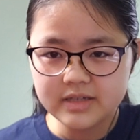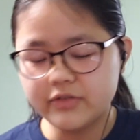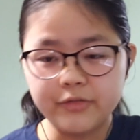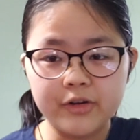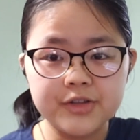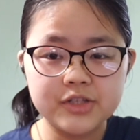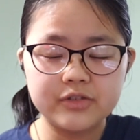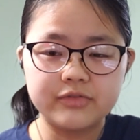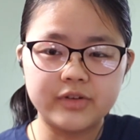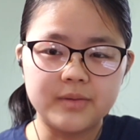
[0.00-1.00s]
Farthest
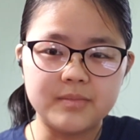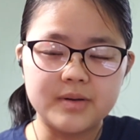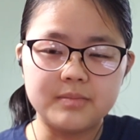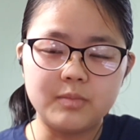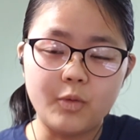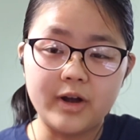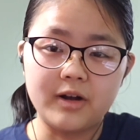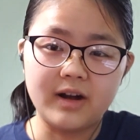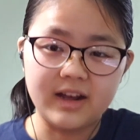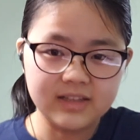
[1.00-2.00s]
from
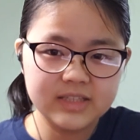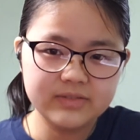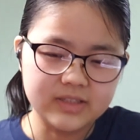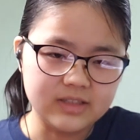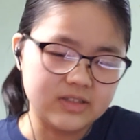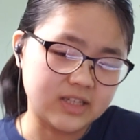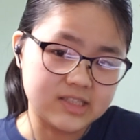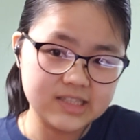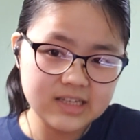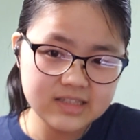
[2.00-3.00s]
where I live in the United
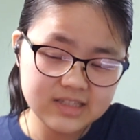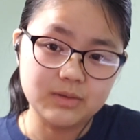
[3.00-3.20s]
States